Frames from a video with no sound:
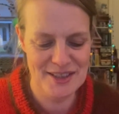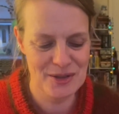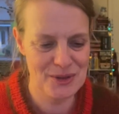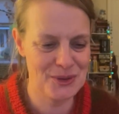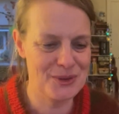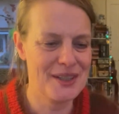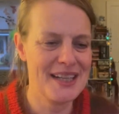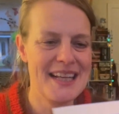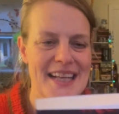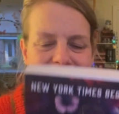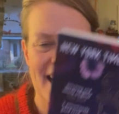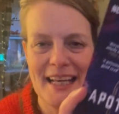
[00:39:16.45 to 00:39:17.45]
So
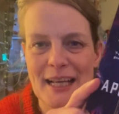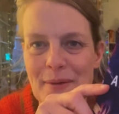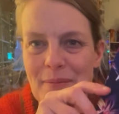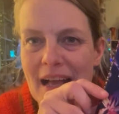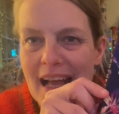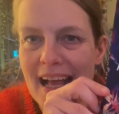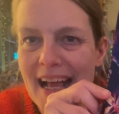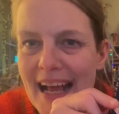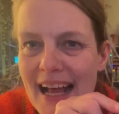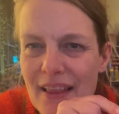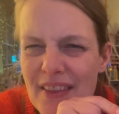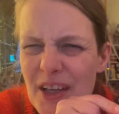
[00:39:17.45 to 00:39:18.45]
I
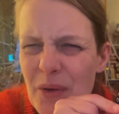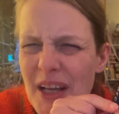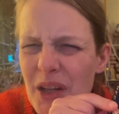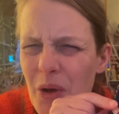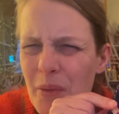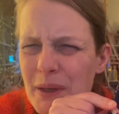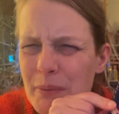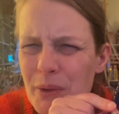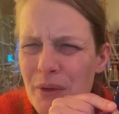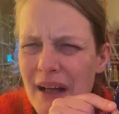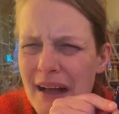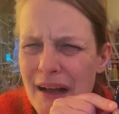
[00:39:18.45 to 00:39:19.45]
think quite a lot of
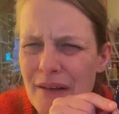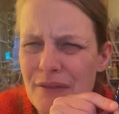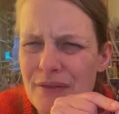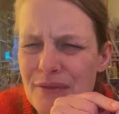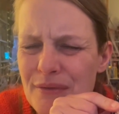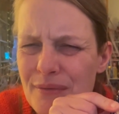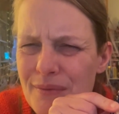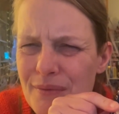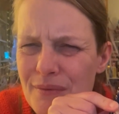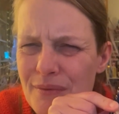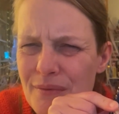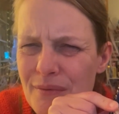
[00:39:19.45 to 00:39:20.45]
people have
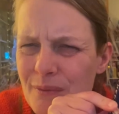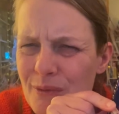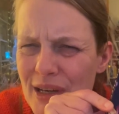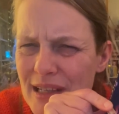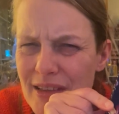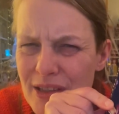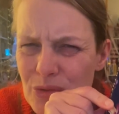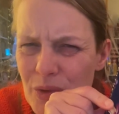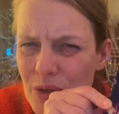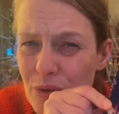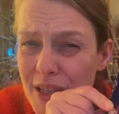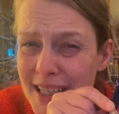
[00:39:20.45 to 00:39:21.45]
read this one
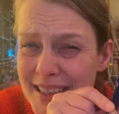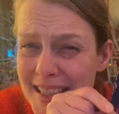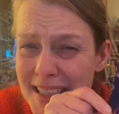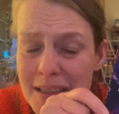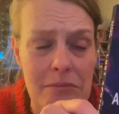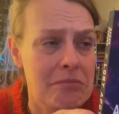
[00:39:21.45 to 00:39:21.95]
already.